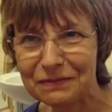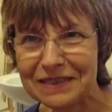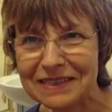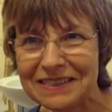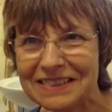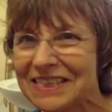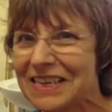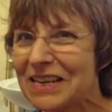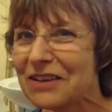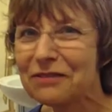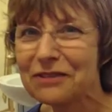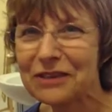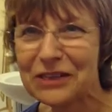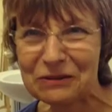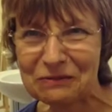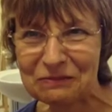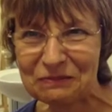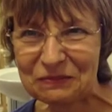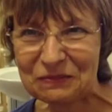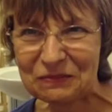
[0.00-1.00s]
It's lovely.
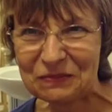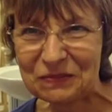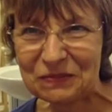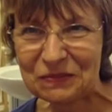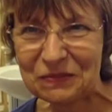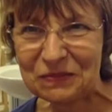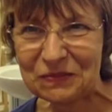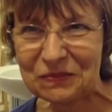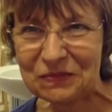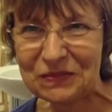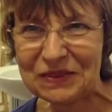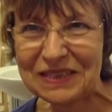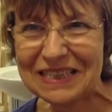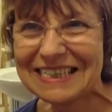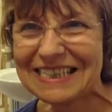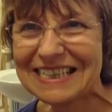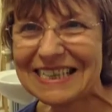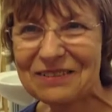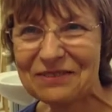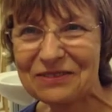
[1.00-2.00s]
It's
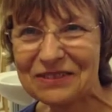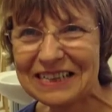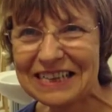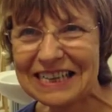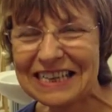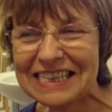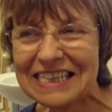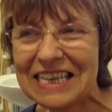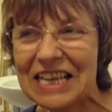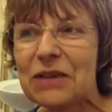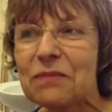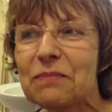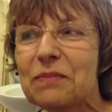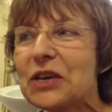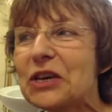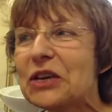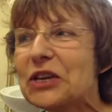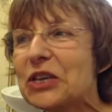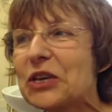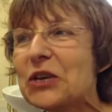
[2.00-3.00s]
lovely. It's like
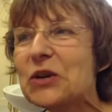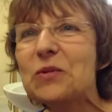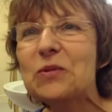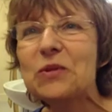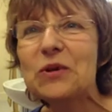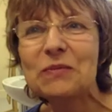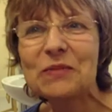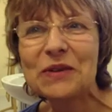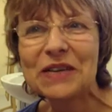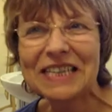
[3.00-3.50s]
being a new woman.